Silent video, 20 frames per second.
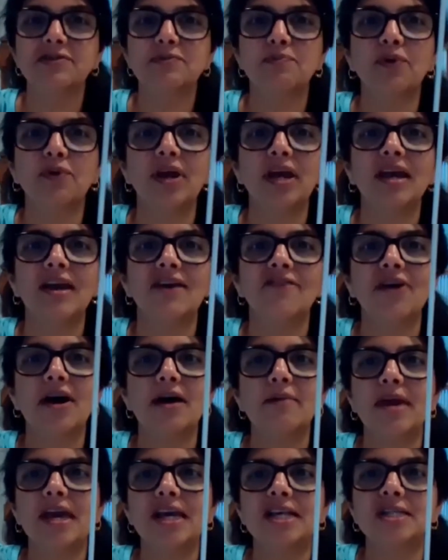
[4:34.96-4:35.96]
spring, if I
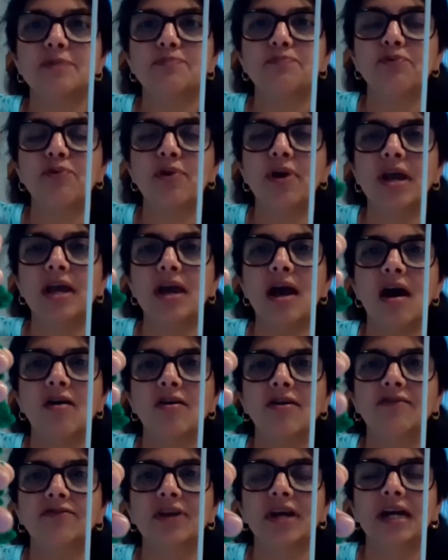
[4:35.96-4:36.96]
make spring
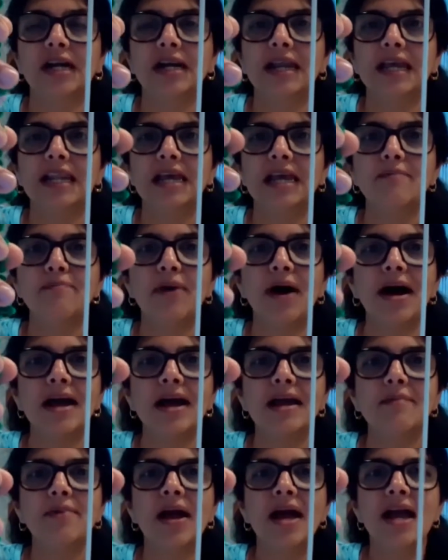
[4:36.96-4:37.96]
out of the cleaning
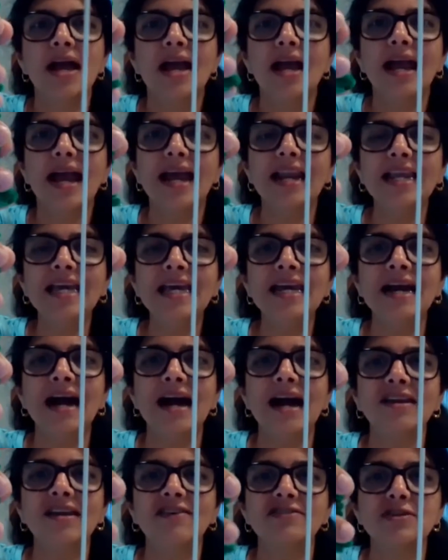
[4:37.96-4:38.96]
pipe, any
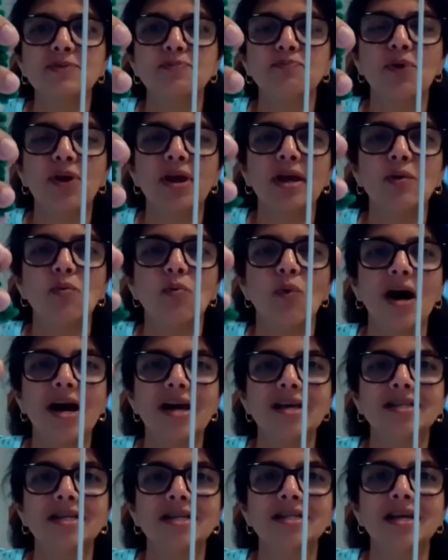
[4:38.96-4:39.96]
kind of spring, why
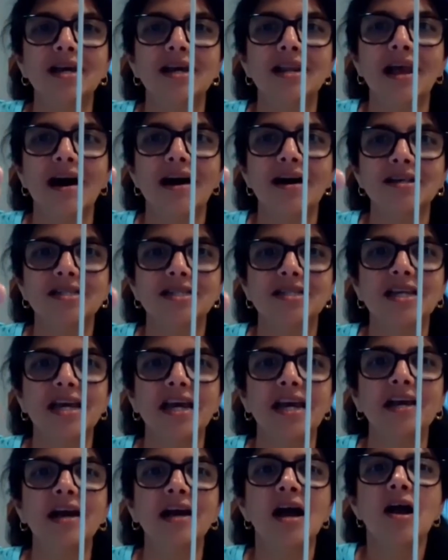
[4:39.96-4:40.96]
is it
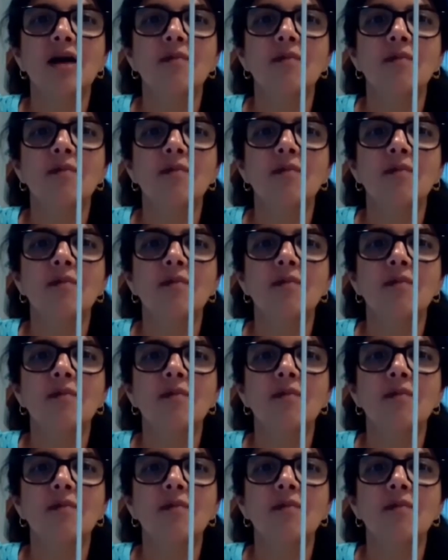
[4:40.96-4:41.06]
elastic?